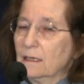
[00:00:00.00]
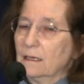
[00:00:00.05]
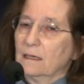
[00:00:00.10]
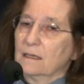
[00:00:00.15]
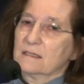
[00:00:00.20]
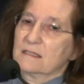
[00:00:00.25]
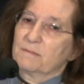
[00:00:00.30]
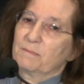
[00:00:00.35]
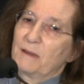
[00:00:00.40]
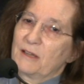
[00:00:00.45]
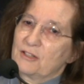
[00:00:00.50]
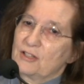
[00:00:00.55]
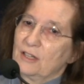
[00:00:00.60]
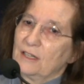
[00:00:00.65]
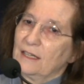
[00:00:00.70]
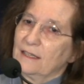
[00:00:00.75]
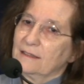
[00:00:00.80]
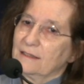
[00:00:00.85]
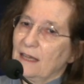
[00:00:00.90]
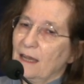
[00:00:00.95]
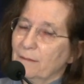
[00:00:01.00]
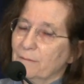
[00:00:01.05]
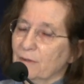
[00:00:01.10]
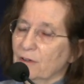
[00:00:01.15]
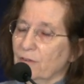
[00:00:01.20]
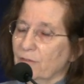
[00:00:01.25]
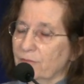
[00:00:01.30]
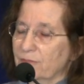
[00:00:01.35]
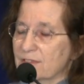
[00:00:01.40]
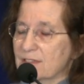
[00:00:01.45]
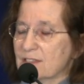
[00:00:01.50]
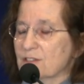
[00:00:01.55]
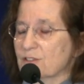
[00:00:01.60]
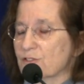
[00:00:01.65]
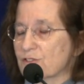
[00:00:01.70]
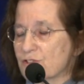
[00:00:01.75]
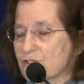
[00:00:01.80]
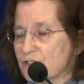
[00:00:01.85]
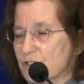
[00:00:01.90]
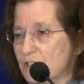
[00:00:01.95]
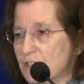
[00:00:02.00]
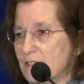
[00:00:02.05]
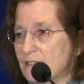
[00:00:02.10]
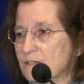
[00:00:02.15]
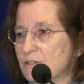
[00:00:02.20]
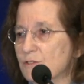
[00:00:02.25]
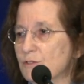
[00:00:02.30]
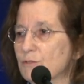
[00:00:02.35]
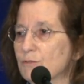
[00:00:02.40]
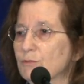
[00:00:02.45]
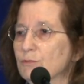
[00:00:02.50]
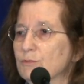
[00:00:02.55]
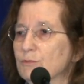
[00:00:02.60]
especially at time of surgeries due